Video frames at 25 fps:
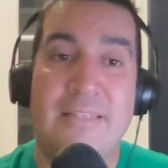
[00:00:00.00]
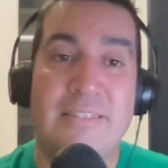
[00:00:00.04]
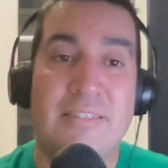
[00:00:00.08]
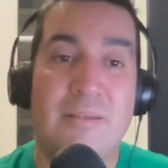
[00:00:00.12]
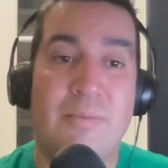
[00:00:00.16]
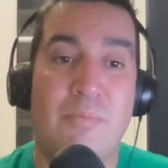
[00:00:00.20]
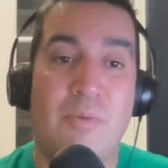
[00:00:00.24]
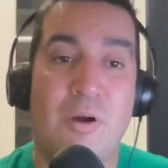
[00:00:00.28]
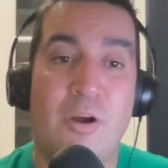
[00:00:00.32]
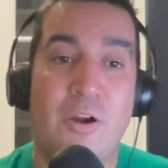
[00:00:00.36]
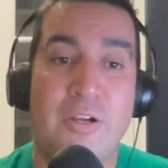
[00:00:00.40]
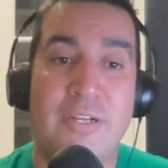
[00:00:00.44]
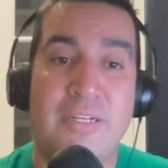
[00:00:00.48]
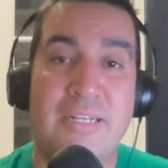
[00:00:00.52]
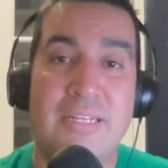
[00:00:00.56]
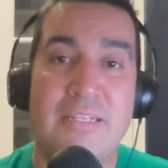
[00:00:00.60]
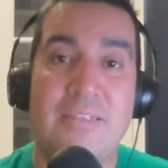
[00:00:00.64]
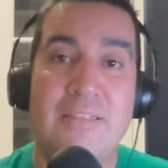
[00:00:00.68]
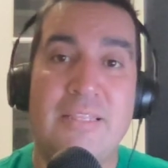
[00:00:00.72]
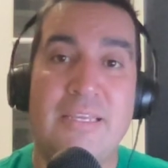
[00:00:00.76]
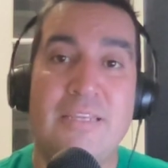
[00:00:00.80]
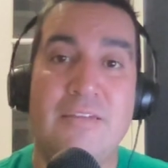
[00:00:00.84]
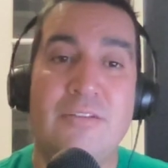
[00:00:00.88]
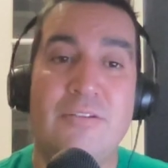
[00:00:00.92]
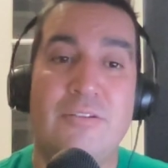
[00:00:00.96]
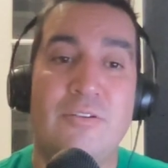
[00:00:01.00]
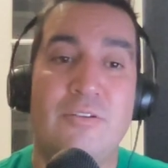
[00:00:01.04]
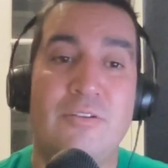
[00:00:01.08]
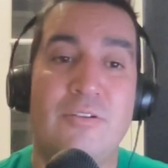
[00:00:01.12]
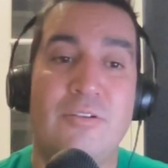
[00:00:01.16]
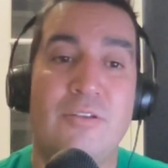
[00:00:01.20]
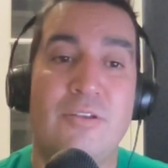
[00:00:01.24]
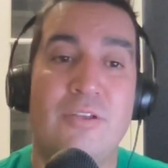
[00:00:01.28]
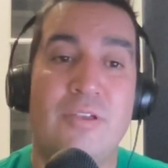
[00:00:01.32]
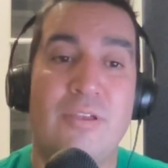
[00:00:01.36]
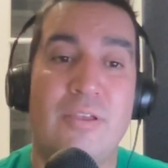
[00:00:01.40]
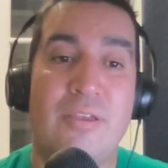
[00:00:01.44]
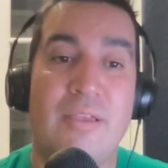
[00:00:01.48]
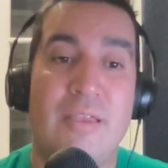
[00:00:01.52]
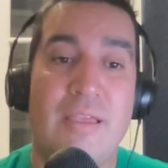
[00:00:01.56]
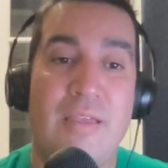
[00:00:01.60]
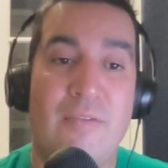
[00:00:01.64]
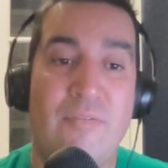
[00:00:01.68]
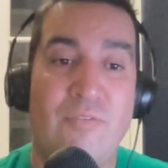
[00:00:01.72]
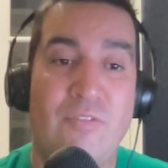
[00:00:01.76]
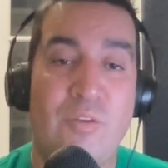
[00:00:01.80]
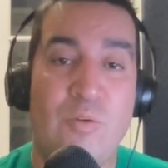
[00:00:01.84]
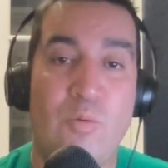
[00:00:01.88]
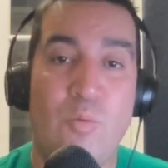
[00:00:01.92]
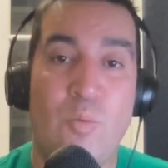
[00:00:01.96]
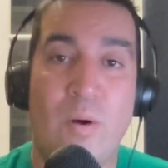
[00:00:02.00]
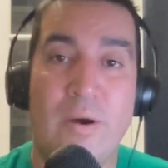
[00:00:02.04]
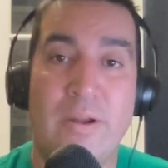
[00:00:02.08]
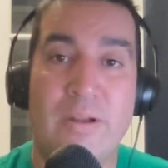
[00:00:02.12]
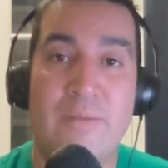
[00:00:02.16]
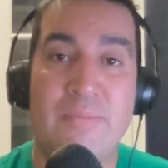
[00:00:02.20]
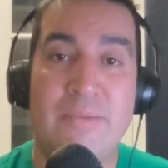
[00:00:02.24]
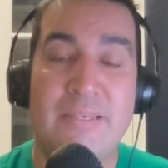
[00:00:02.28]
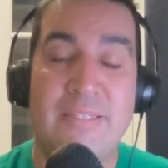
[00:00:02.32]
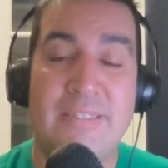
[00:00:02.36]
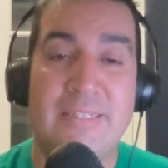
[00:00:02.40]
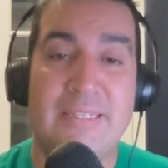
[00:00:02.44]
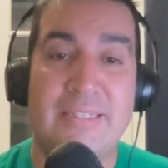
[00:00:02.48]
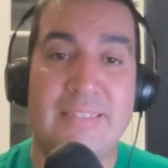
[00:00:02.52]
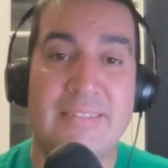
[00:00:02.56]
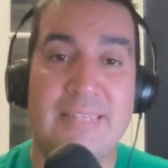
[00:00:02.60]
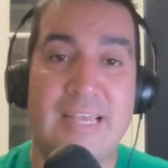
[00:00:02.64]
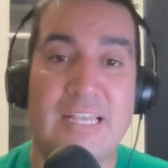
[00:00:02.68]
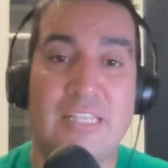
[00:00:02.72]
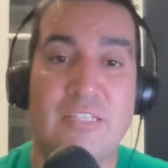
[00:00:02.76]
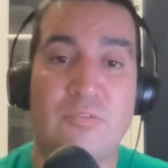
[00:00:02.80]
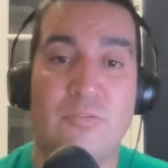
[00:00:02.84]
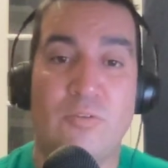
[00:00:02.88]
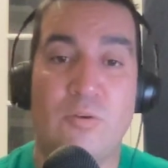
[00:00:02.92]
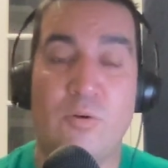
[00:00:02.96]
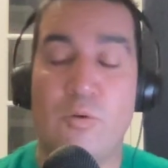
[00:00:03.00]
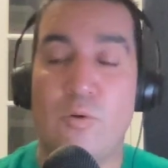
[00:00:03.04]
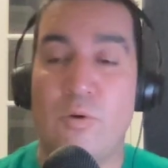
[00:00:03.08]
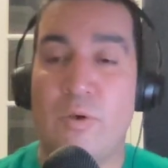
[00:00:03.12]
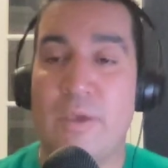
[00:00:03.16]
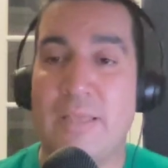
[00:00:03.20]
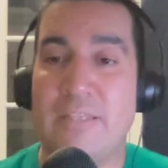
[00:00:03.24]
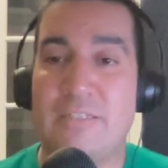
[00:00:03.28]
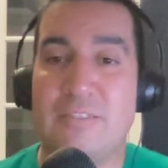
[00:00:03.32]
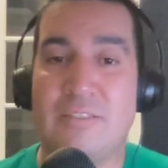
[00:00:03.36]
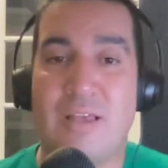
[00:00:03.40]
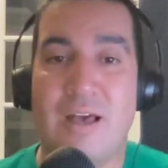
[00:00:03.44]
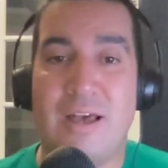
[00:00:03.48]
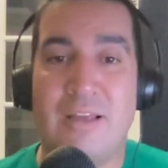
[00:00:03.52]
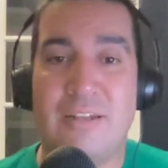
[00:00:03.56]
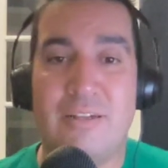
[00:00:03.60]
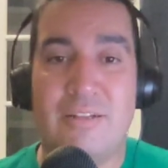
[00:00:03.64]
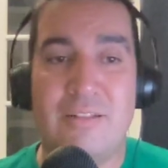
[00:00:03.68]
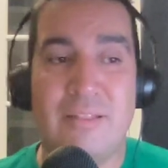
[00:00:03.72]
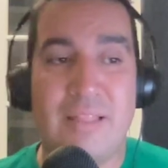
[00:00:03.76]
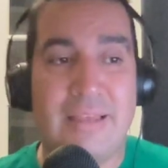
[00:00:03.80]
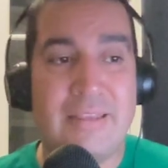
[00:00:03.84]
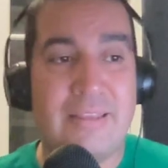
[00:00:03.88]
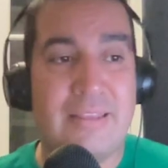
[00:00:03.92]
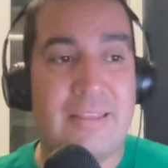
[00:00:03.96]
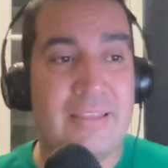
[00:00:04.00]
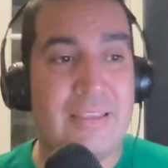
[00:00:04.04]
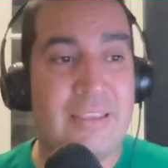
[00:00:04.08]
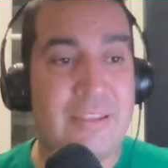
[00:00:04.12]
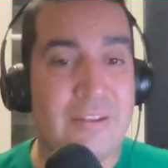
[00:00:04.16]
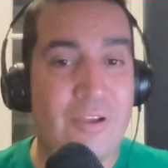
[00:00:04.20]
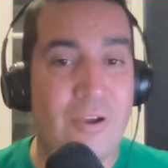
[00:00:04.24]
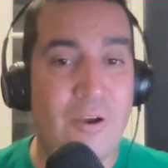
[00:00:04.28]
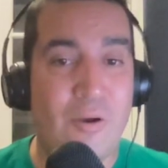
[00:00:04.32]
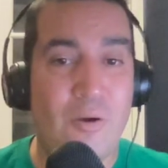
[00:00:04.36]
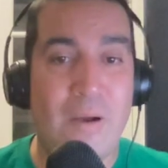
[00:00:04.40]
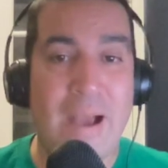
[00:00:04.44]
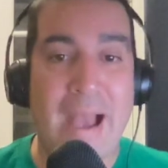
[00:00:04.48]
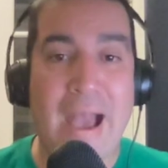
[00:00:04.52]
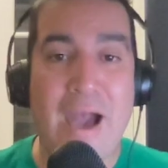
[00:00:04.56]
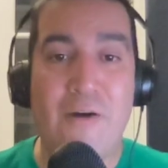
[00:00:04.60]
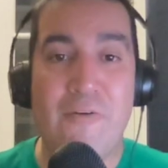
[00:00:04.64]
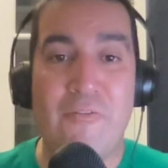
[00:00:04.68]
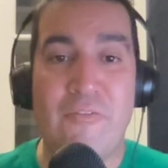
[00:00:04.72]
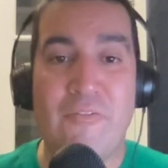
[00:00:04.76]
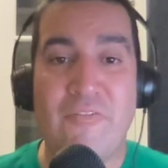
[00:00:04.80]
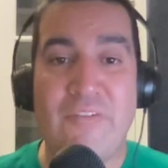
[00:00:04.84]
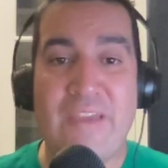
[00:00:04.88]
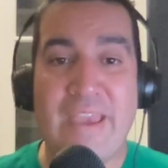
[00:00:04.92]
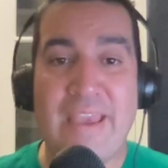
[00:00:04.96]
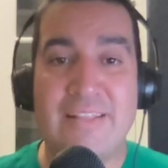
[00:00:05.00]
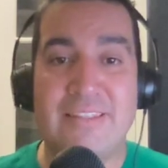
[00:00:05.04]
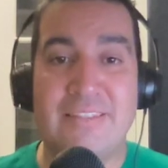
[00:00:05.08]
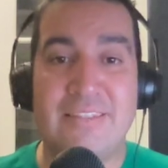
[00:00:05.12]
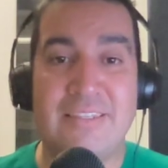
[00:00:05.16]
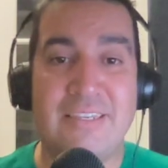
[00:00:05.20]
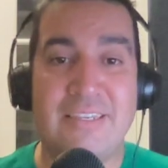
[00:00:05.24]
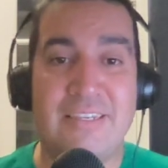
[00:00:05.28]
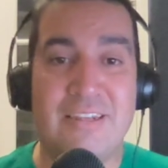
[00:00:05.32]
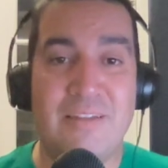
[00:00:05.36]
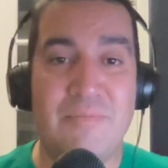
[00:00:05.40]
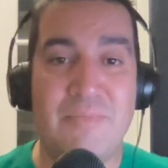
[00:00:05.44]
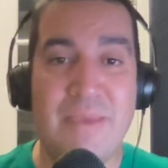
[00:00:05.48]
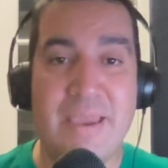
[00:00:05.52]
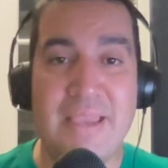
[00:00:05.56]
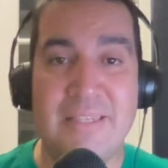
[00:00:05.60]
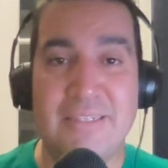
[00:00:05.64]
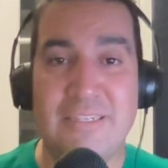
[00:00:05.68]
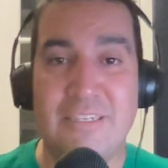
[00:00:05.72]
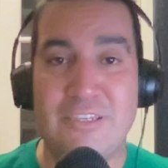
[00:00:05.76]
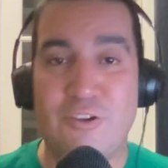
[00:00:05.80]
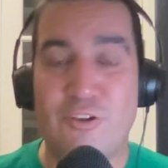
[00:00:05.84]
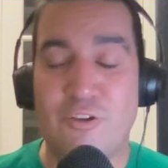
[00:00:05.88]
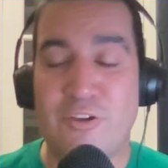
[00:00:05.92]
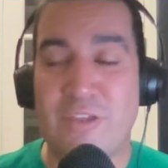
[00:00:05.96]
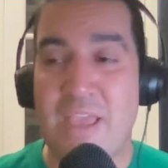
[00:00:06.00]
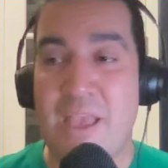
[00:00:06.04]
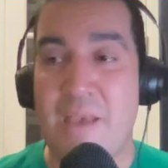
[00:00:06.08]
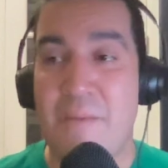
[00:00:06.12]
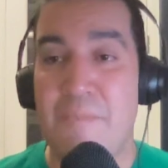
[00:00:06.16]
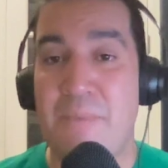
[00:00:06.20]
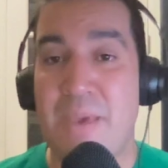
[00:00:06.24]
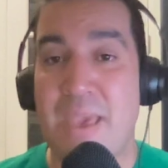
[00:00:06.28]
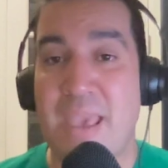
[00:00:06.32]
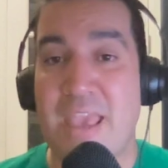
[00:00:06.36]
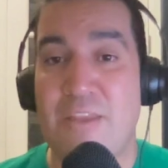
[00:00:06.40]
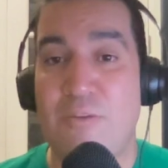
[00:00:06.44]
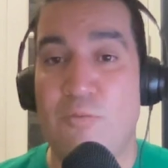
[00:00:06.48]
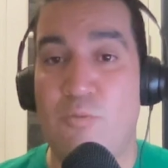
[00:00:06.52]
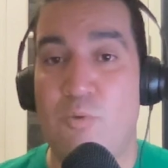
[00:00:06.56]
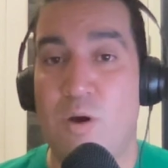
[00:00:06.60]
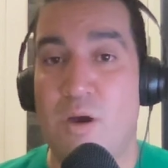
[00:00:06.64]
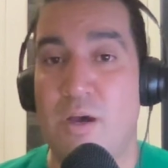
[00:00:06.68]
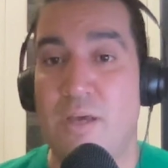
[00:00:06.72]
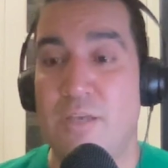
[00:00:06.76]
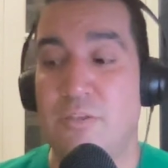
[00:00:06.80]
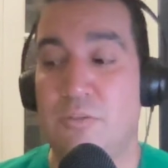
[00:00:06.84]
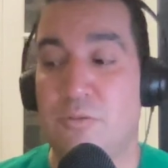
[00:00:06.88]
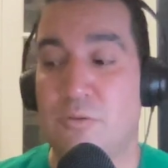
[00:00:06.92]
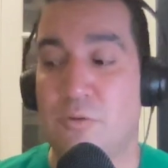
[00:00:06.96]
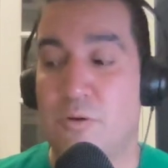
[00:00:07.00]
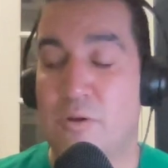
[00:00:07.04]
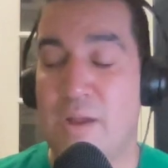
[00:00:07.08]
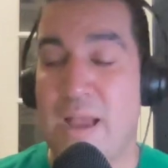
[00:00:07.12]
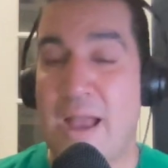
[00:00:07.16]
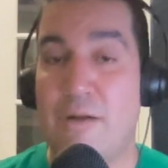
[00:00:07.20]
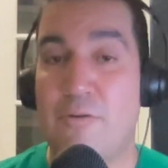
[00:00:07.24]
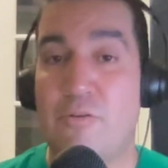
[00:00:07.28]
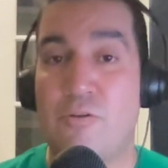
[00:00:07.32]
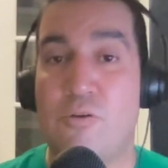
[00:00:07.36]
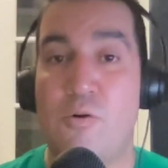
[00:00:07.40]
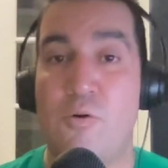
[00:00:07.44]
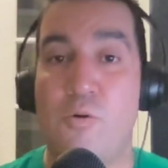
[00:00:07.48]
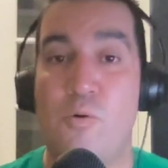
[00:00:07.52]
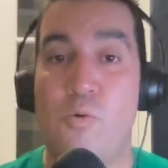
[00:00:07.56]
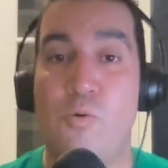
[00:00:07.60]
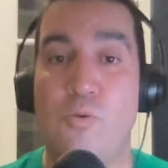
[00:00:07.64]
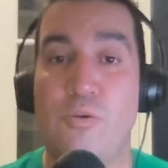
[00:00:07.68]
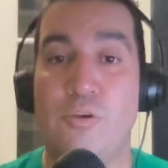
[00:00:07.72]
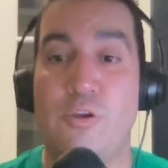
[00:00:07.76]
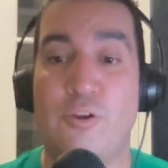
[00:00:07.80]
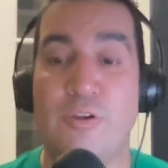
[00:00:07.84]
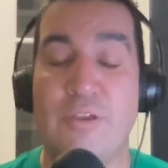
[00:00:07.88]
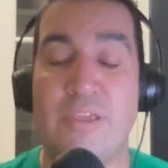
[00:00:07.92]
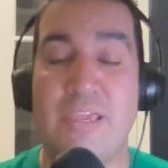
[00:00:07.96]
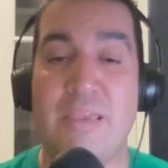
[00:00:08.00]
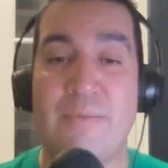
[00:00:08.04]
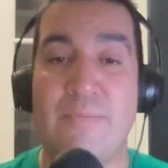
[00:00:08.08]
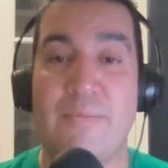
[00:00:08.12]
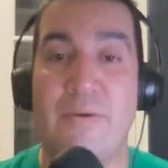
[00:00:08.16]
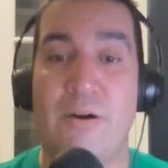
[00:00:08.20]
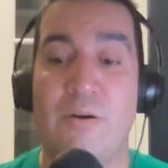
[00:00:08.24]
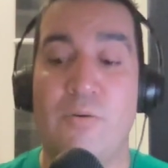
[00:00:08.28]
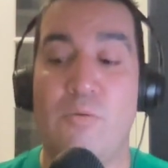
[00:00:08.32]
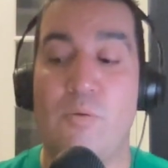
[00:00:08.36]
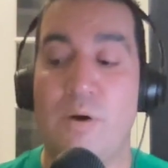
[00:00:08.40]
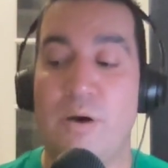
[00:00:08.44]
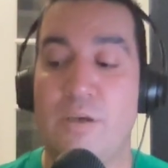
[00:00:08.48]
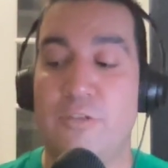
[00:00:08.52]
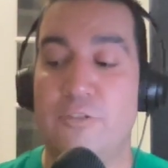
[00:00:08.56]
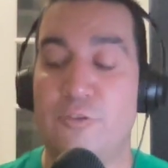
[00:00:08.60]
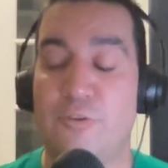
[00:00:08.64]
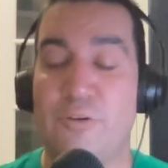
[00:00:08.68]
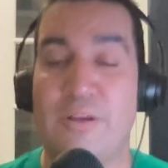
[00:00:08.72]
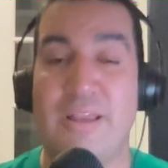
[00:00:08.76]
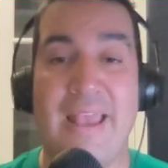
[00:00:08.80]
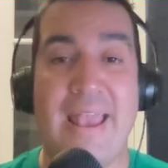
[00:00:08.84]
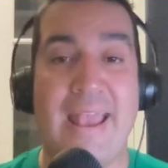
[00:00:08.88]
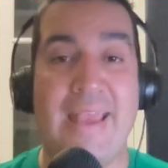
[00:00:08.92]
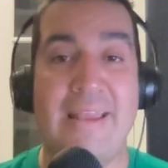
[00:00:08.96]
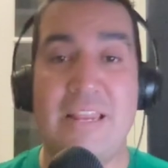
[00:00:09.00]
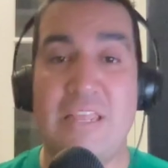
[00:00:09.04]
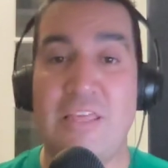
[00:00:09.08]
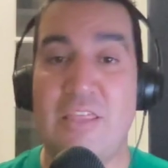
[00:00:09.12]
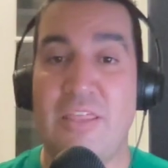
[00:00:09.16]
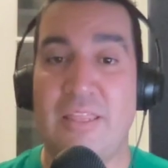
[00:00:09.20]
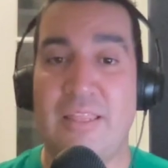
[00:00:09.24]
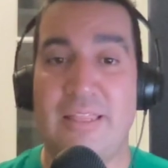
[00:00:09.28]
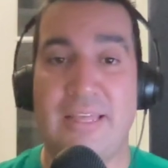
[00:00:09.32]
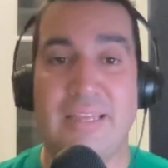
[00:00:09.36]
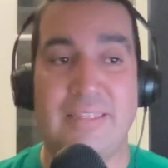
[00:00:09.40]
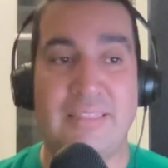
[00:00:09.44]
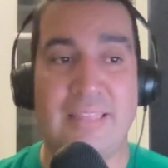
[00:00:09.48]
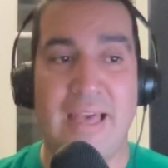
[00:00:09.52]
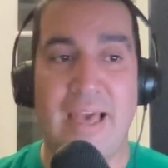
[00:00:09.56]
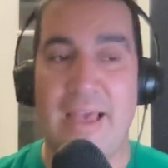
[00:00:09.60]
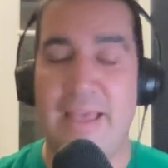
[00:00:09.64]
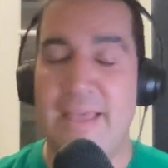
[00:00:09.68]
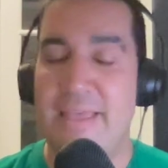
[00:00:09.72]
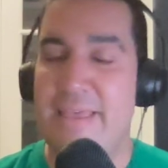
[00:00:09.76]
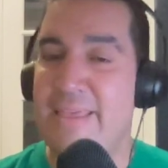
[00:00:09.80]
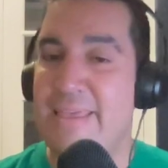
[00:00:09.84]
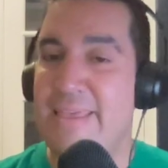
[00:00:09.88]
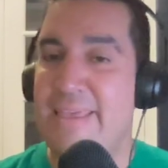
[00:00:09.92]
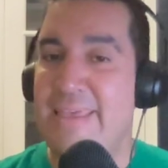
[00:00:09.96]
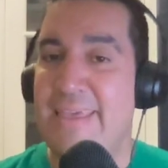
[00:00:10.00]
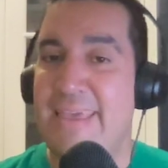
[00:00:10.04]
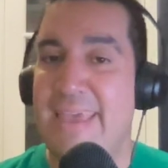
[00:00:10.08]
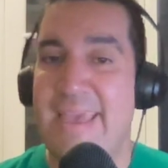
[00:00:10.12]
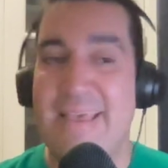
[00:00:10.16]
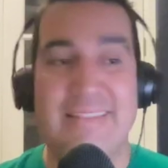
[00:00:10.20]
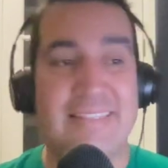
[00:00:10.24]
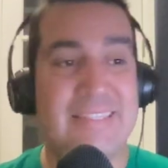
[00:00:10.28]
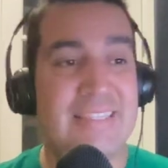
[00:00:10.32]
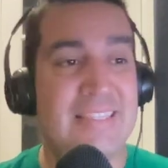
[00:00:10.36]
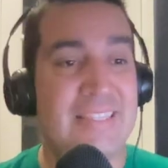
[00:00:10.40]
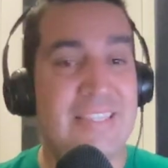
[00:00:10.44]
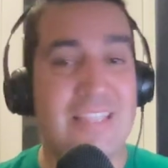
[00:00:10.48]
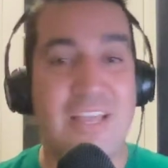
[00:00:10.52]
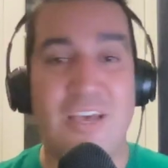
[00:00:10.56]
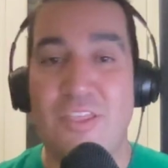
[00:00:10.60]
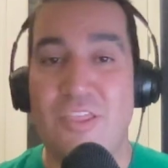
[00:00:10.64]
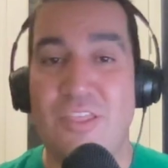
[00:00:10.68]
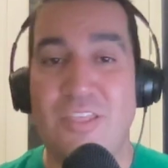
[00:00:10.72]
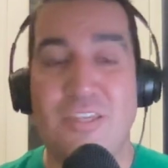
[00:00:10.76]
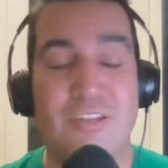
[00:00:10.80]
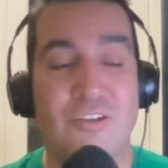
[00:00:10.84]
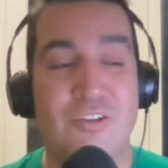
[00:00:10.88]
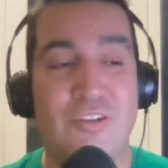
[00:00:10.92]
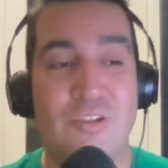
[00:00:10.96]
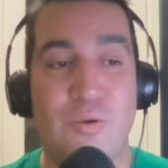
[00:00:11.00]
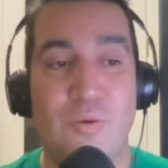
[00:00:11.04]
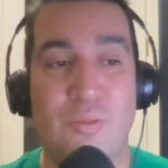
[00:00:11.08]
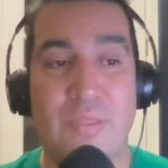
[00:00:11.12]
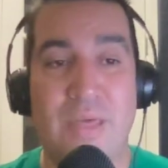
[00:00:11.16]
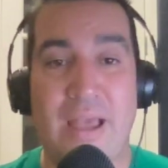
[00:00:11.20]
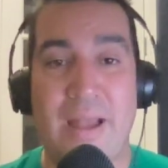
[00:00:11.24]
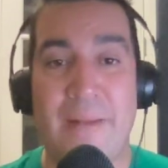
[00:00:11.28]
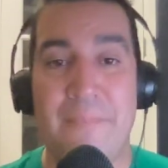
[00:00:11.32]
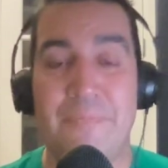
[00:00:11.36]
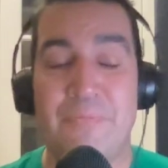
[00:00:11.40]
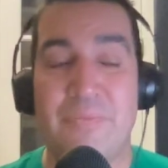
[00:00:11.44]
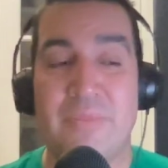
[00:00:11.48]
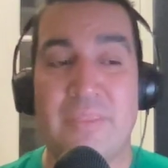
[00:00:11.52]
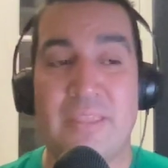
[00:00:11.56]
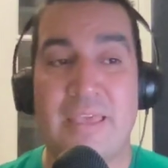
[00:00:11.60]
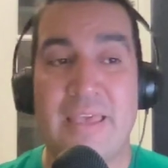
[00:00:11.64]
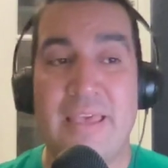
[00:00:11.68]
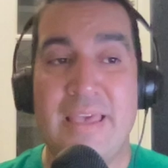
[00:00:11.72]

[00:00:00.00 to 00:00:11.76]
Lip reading: as a marketing leader, if you want to be successful, it's not like, how fancy and amazing your campaign was or how cool your email was or anything like that. It has nothing to do with that.